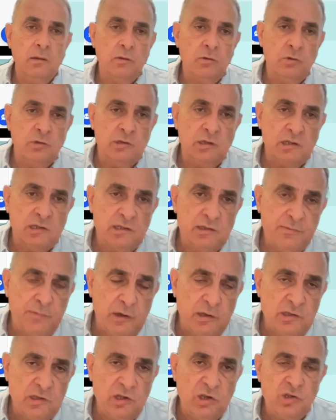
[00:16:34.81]
to the
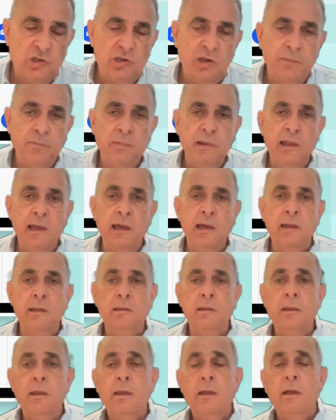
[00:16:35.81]
sponsorship
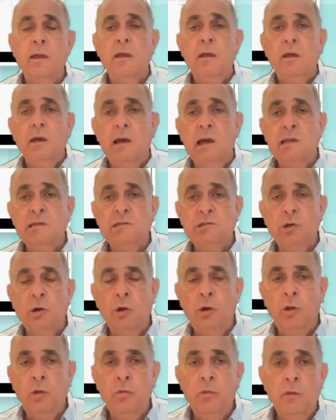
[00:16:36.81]
plan and so
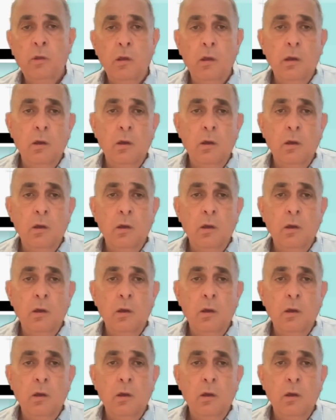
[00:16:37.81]
on,